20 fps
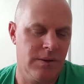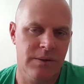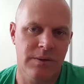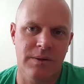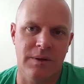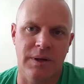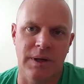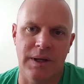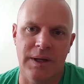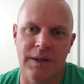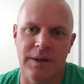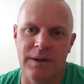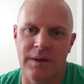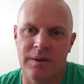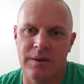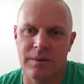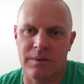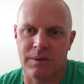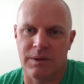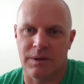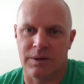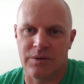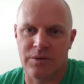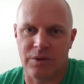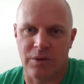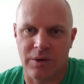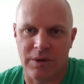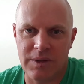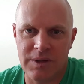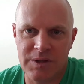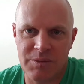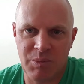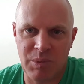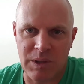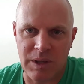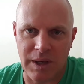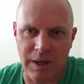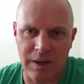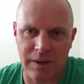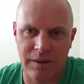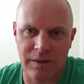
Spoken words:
Today I'm going to try this beer.